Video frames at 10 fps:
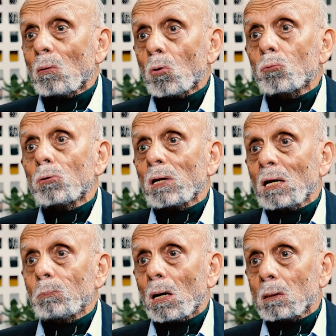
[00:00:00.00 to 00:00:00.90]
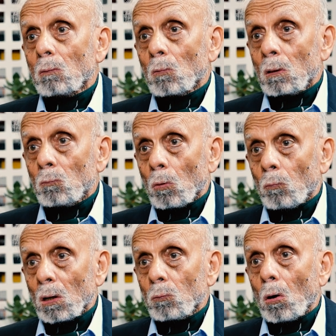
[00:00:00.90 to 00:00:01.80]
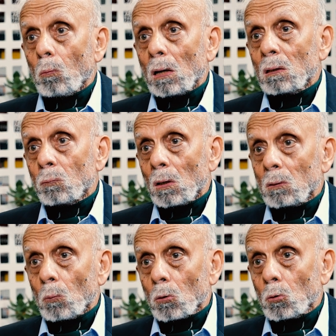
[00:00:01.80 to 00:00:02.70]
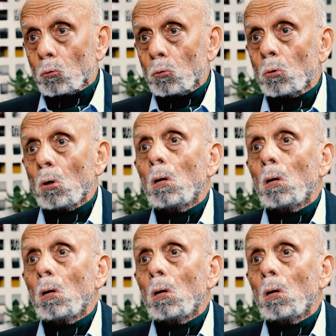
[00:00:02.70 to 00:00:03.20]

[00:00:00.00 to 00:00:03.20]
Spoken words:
from those who had taken part in World War I, World War II,